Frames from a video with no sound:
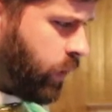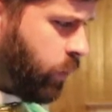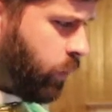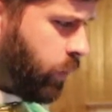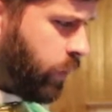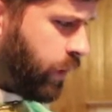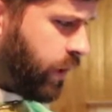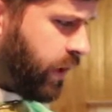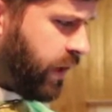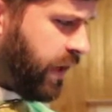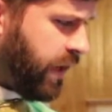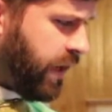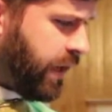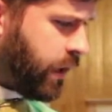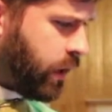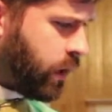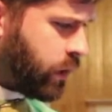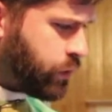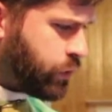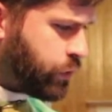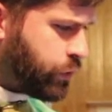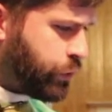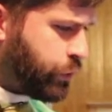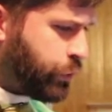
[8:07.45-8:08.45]
We're
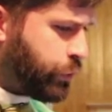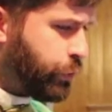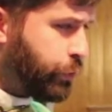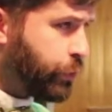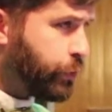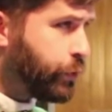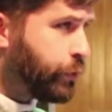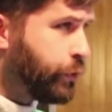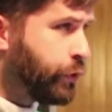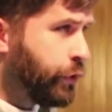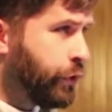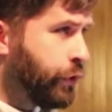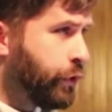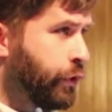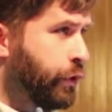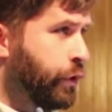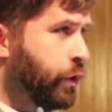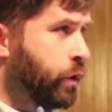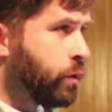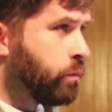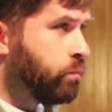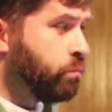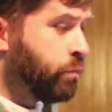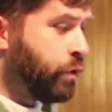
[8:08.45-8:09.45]
here to
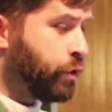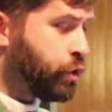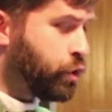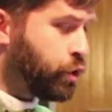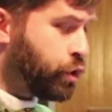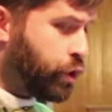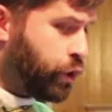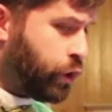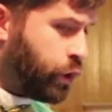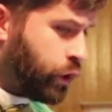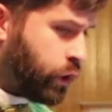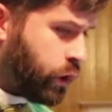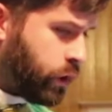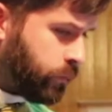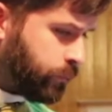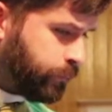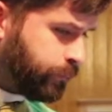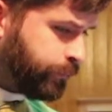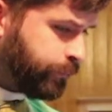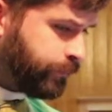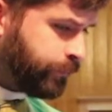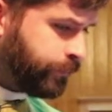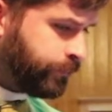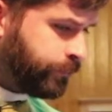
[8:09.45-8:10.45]

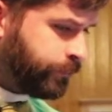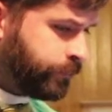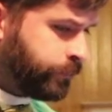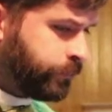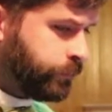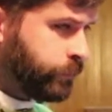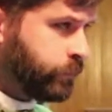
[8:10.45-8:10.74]
mature,